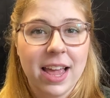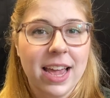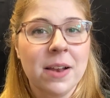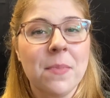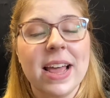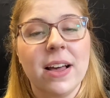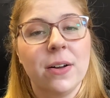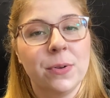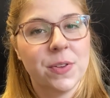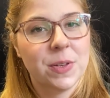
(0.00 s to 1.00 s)
In my
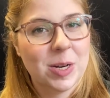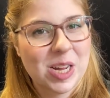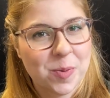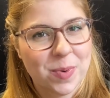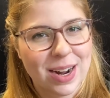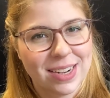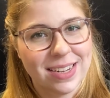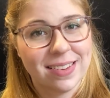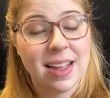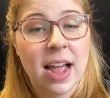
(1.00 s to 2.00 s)
own studio
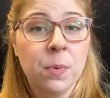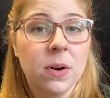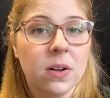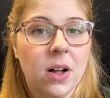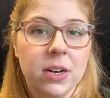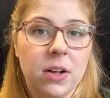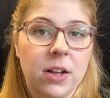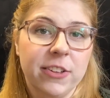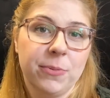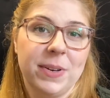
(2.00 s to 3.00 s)
practice, I work on
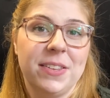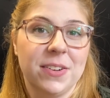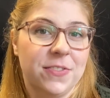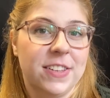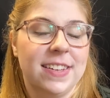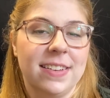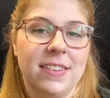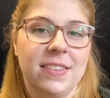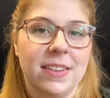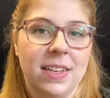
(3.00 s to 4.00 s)
all three
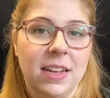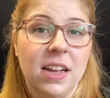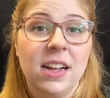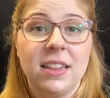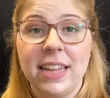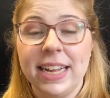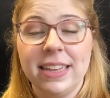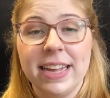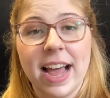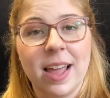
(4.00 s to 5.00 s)
surfaces.
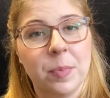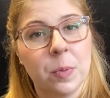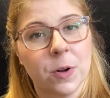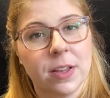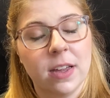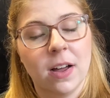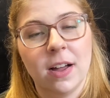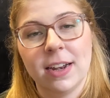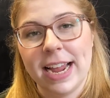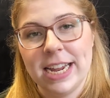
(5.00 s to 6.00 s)
Lately, I have been working
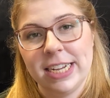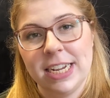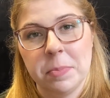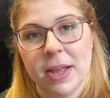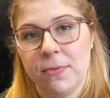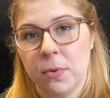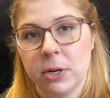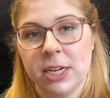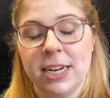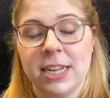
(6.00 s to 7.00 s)
on 18 by
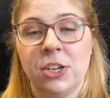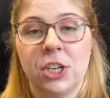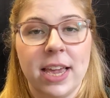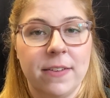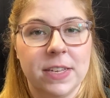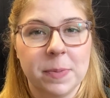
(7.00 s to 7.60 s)
14 inch canvas